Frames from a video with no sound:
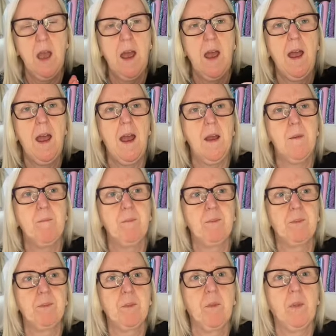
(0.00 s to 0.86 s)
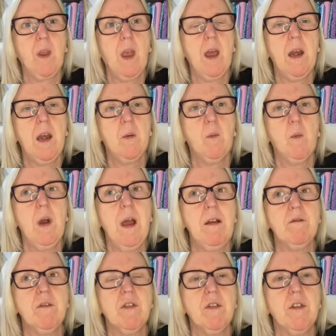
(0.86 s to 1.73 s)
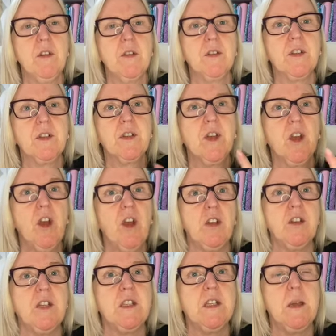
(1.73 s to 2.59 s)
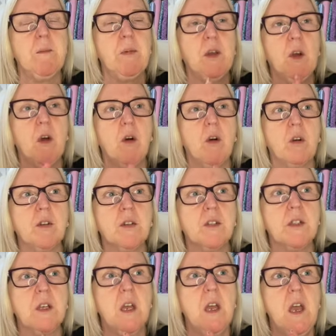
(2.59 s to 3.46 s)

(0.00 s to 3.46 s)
and I'm wearing the skirt today because